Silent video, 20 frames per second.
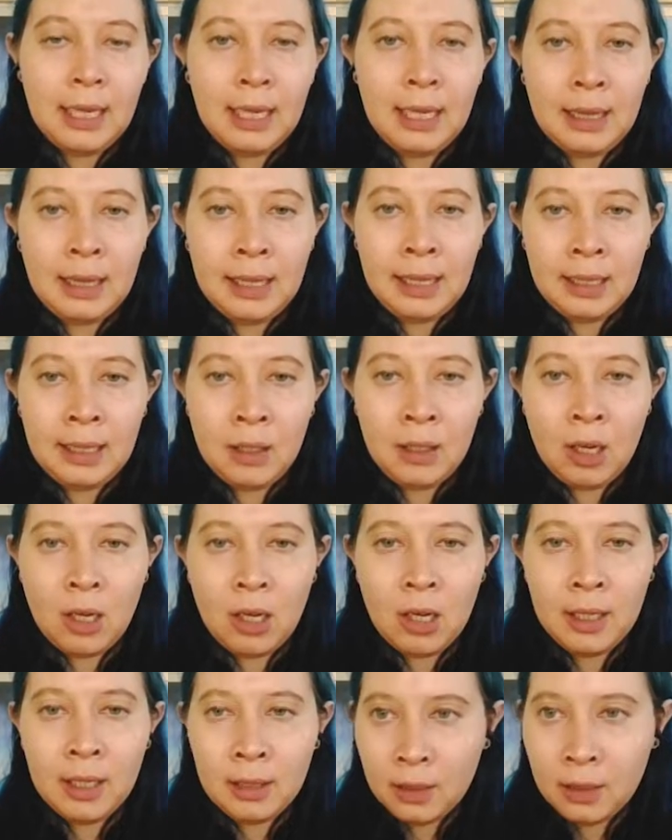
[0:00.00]
And then
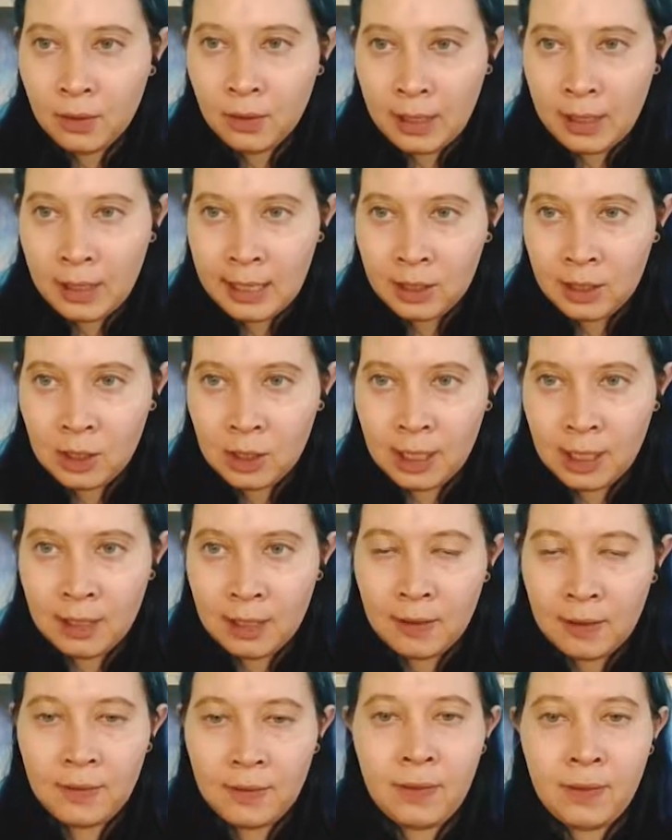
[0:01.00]
on the gray
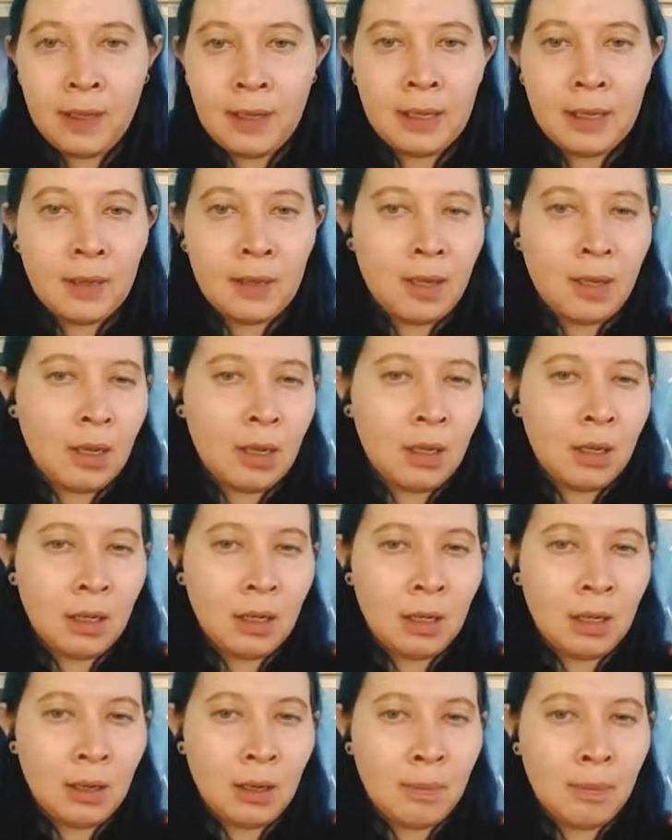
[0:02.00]
shelf, there
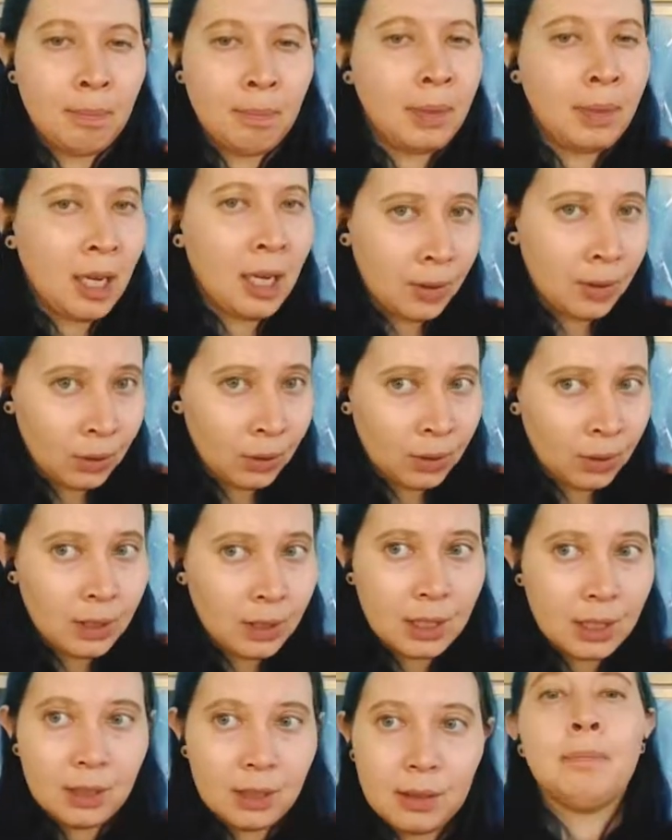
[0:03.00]
are
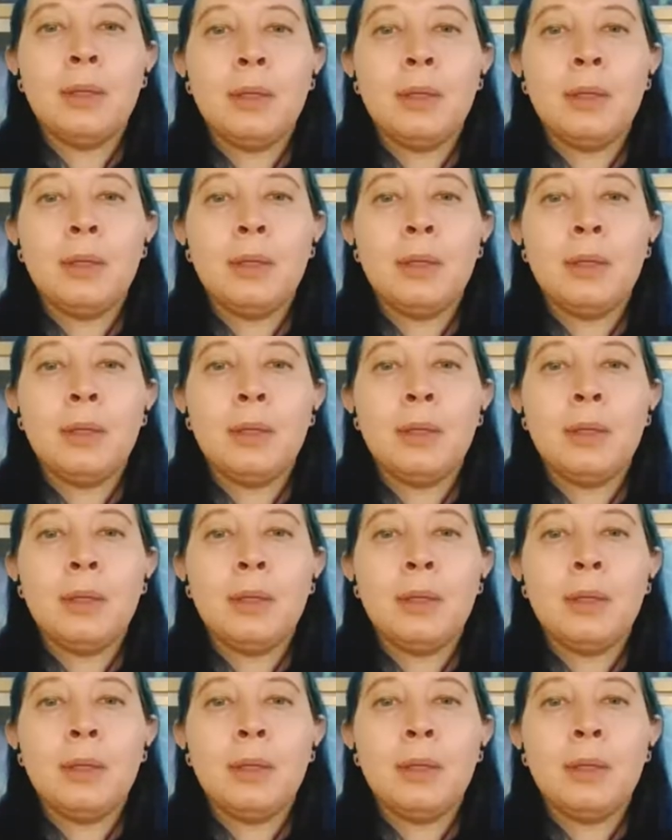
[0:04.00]
bottles.